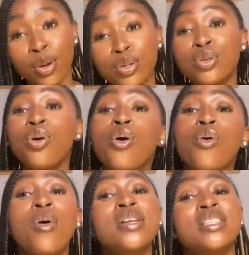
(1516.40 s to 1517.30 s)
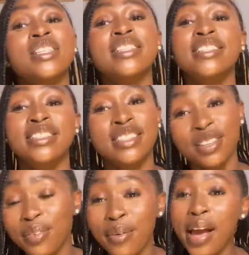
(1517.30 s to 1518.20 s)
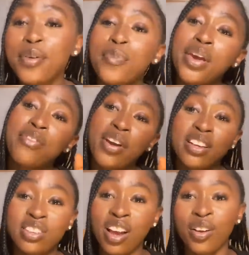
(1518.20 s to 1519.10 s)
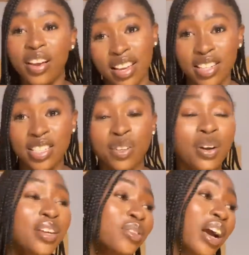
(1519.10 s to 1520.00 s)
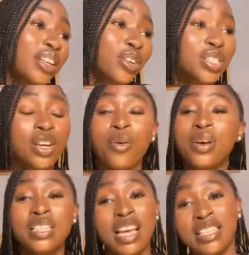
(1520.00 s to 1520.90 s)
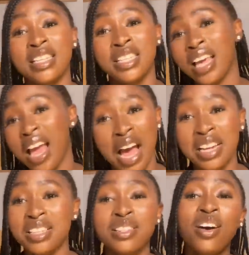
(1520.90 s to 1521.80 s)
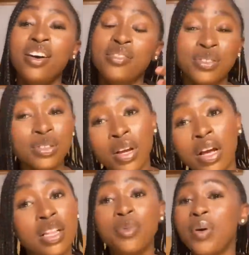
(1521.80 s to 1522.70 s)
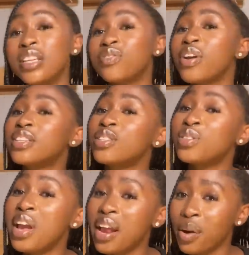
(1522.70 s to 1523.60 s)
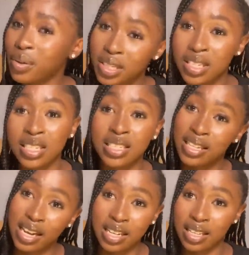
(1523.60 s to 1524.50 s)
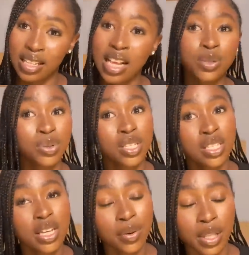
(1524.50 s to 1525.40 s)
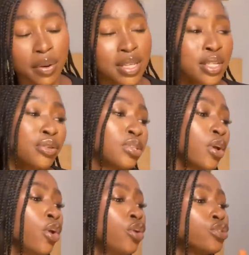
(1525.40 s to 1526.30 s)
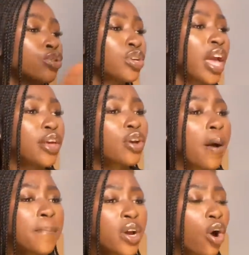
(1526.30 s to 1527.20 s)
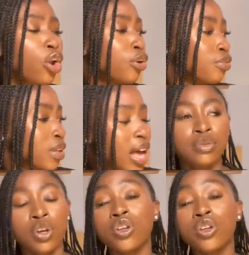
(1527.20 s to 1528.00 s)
So what's the need? Why are you paying for extra luggage when you can just always get it here? And it's not even, the price difference is not a lot, sincerely. Let's be sincere with ourselves. So yeah, you can bring all of that.